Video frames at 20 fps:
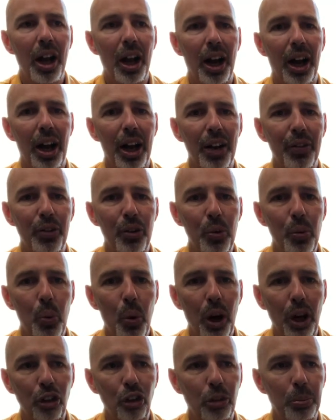If you
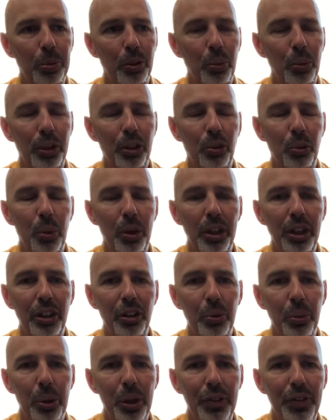watch between 20
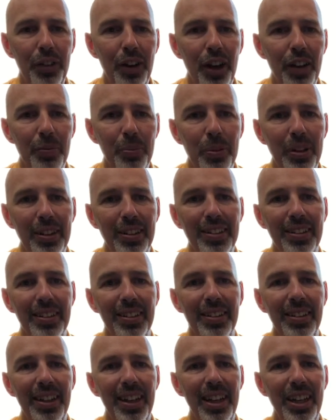and 25 minutes a
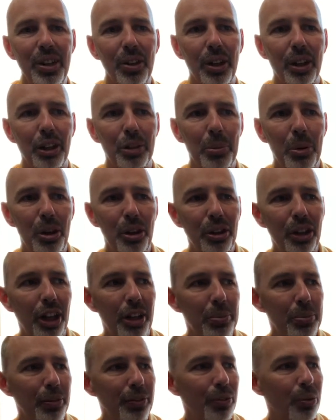day, you'll get them all
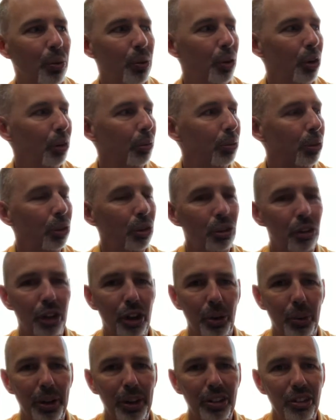done before Tuesday
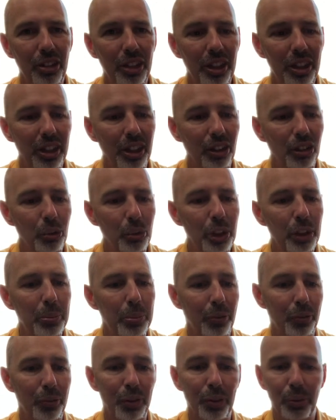or Wednesday next week,
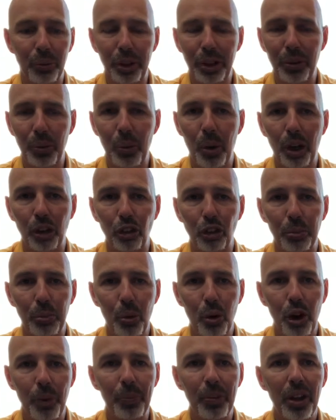but feel free to watch
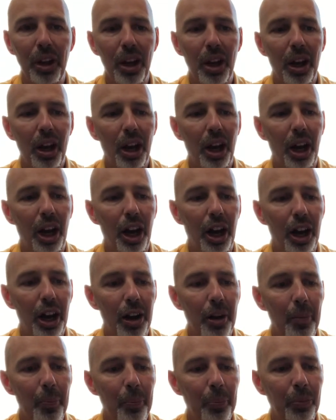more.
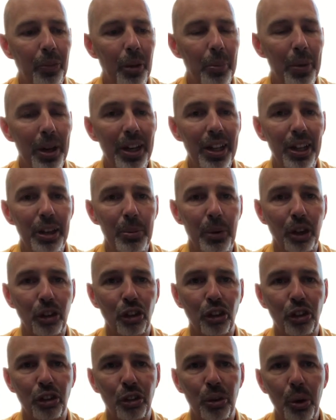Many of them are
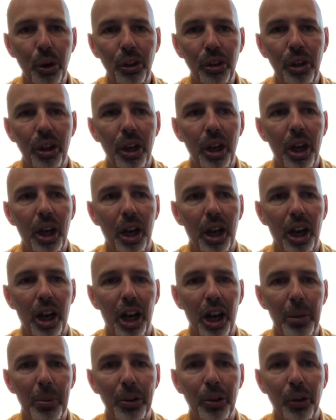short,
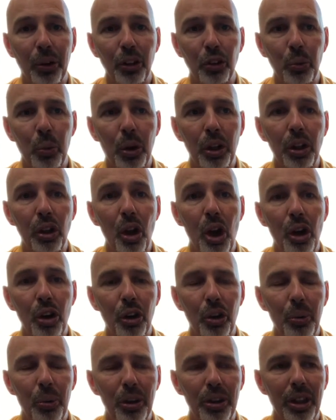but there is one
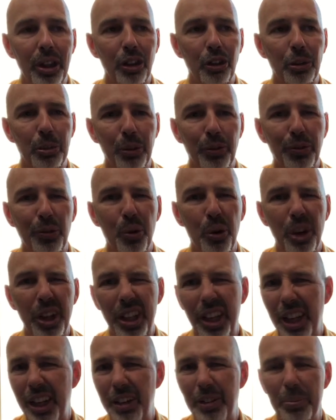longer one that is about
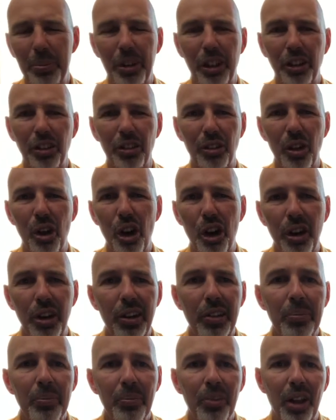48 minutes long,
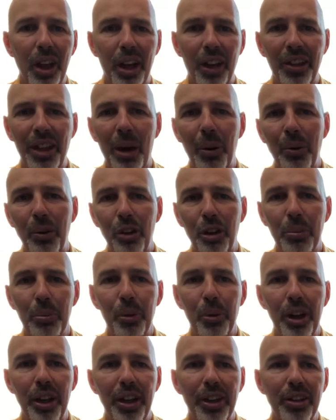and that one you can
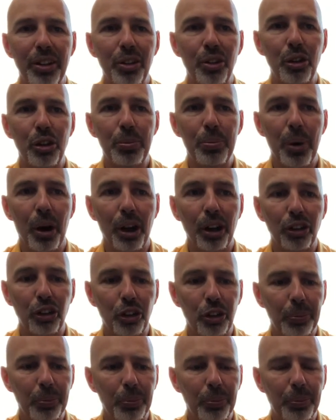break into two parts.